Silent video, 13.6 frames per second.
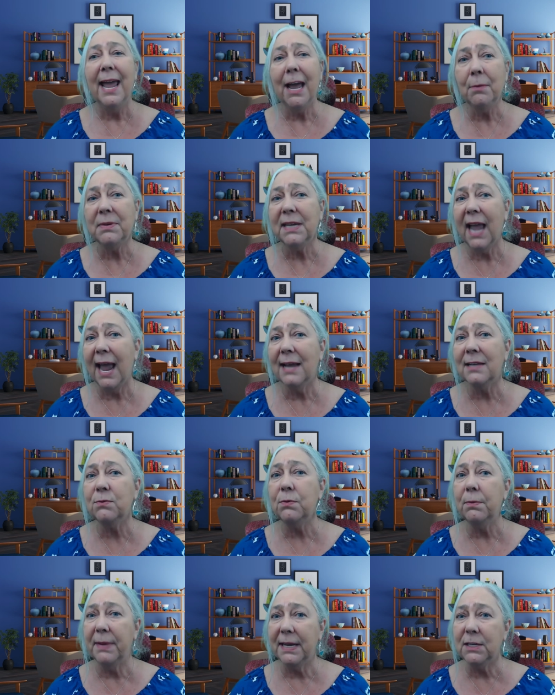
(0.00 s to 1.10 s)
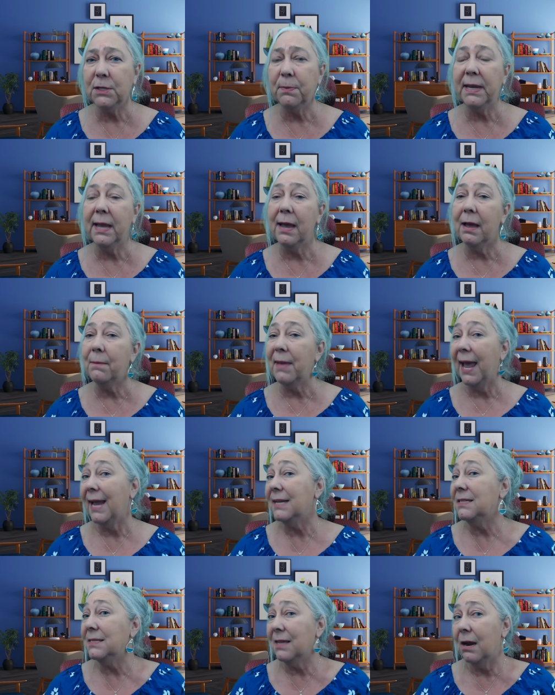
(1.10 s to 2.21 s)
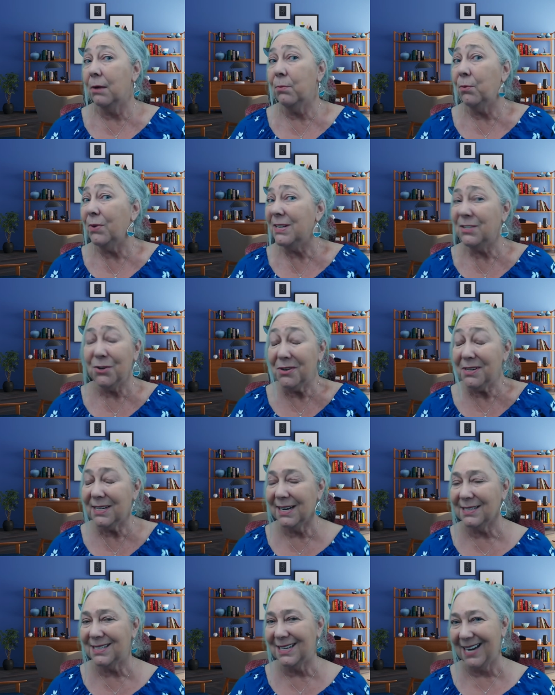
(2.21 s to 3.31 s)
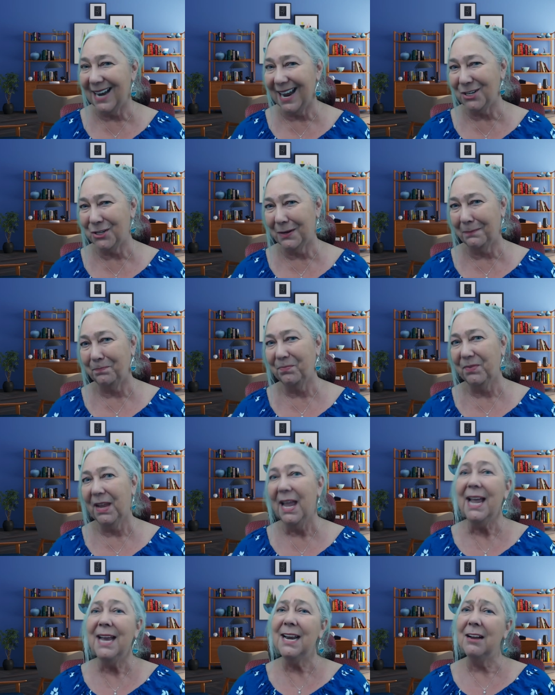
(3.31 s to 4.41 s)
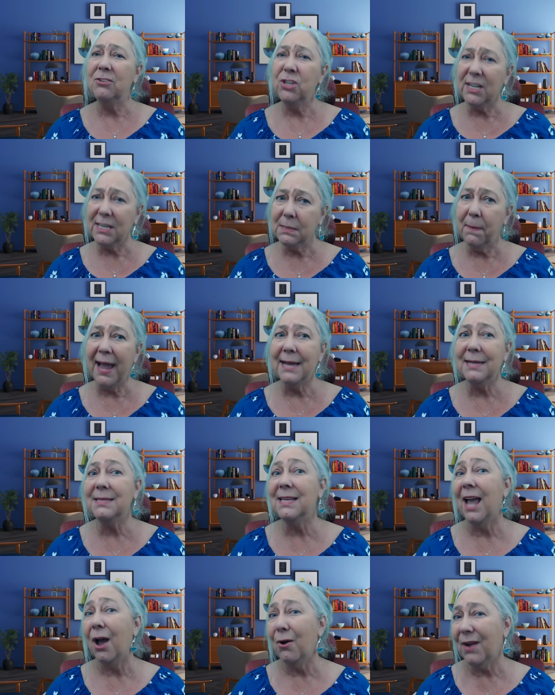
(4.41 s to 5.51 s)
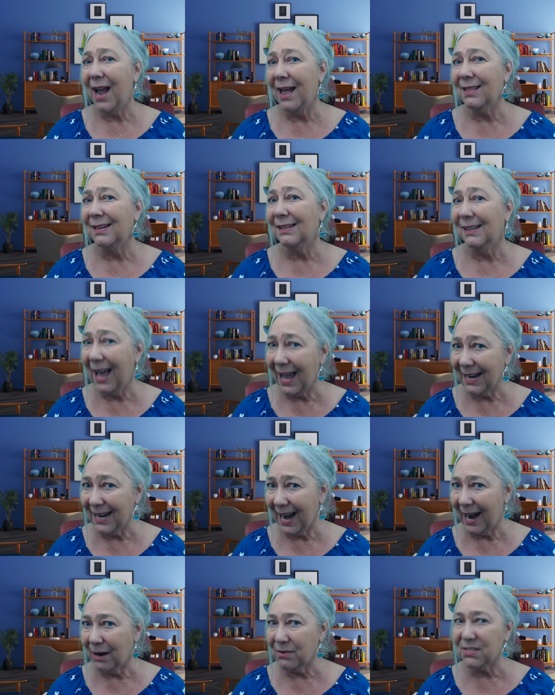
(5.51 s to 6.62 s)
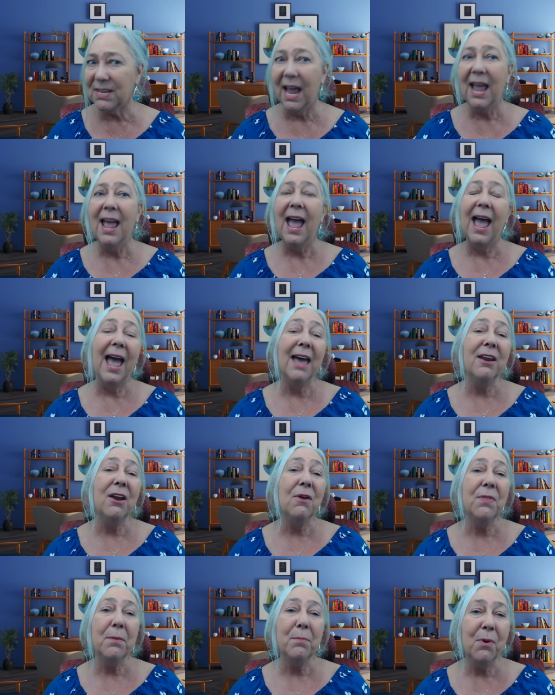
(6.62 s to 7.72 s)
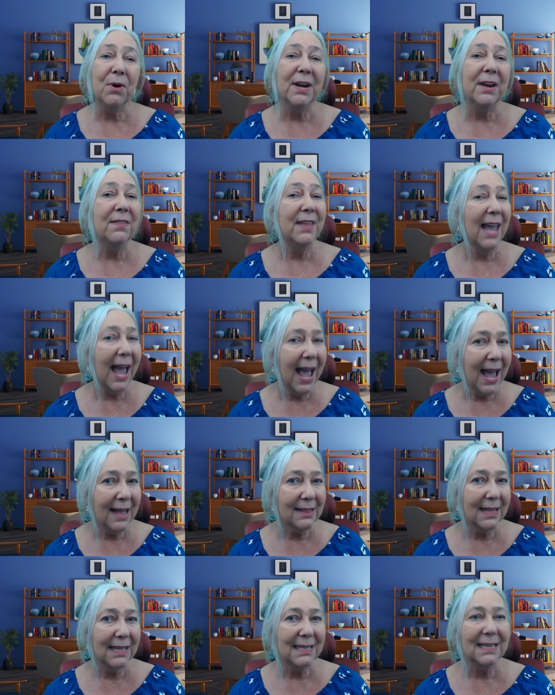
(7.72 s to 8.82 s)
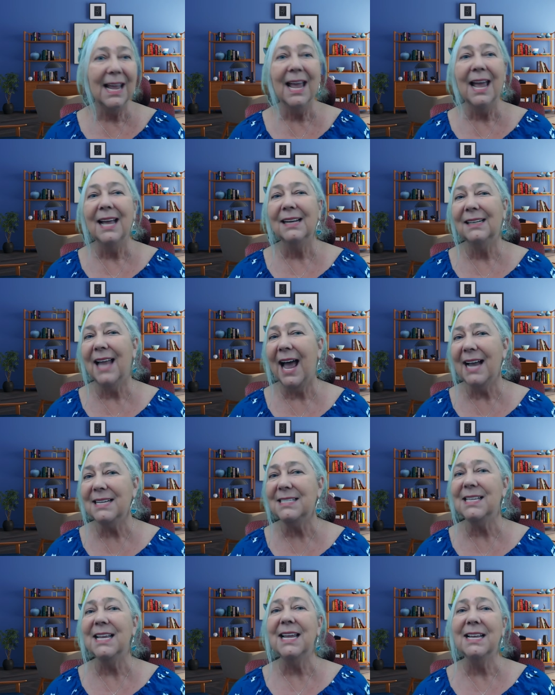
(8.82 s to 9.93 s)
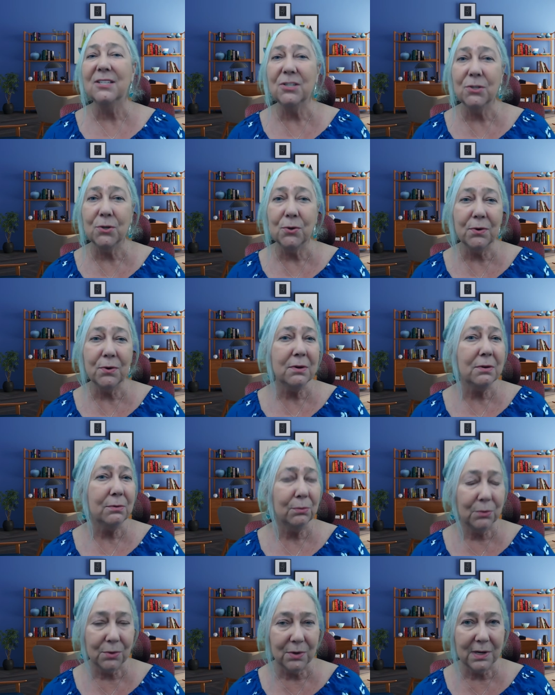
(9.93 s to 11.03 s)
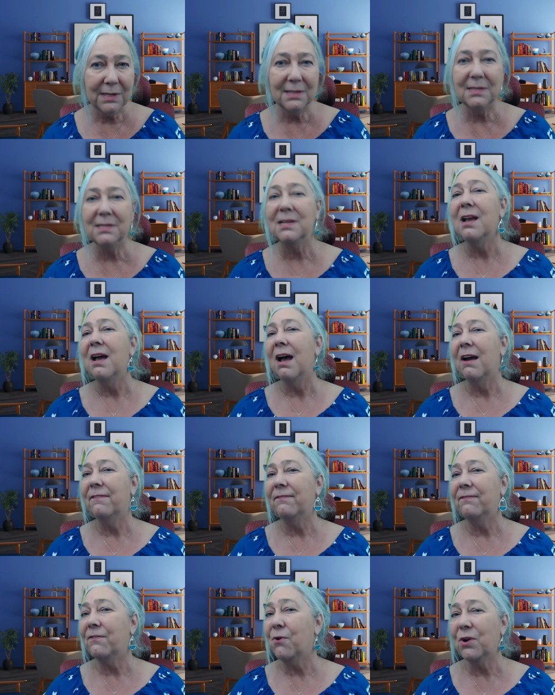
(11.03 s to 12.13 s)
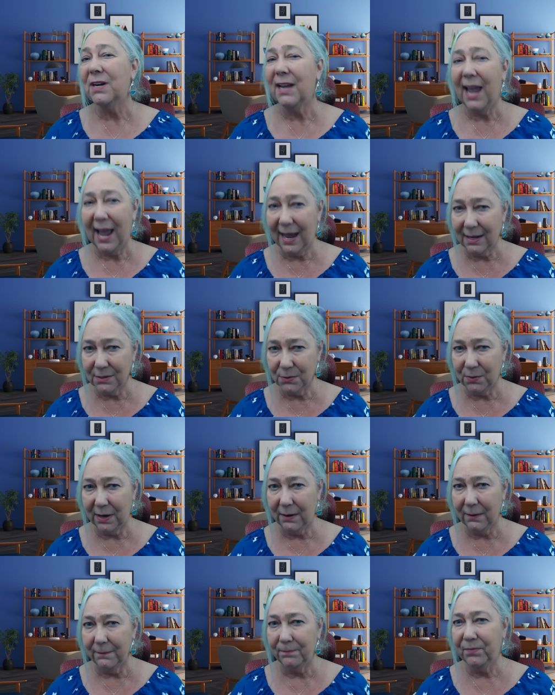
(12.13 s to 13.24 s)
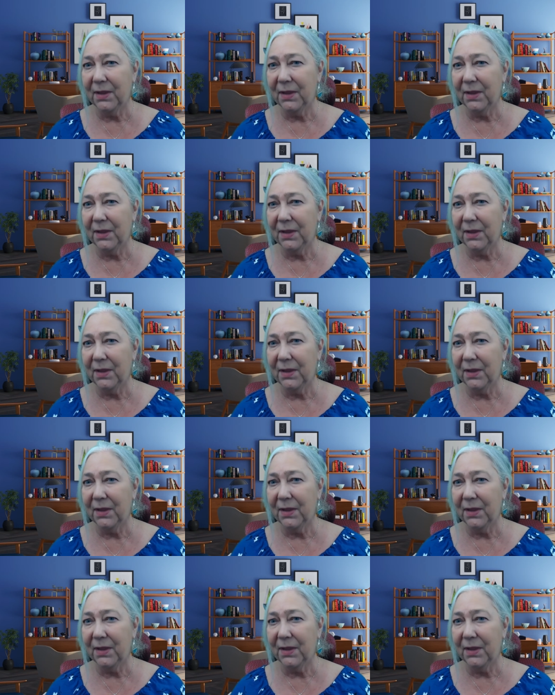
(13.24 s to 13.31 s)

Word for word: helped Caswell Beach become a summer resort destination. Now, just past the Oak Island Lighthouse, out on the point of the island, lies the historical ruins of Fort Caswell.